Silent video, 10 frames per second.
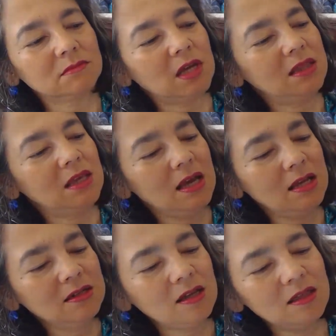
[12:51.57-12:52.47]
At the
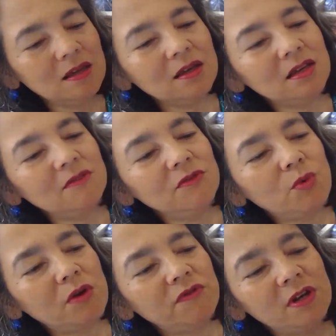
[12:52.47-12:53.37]
end, I think I even
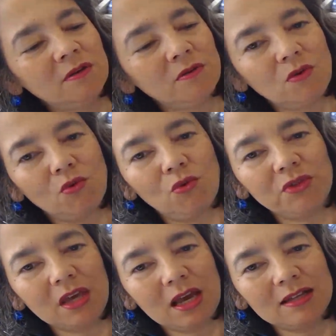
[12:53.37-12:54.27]
wove in all
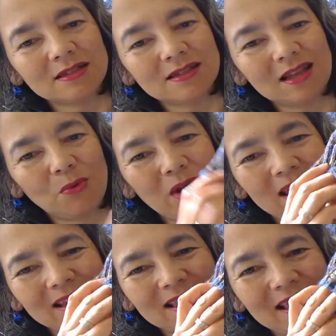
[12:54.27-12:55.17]
the ends that were
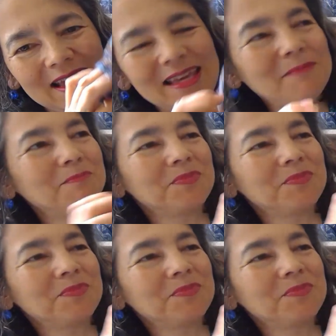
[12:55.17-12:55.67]
hanging there. Yep.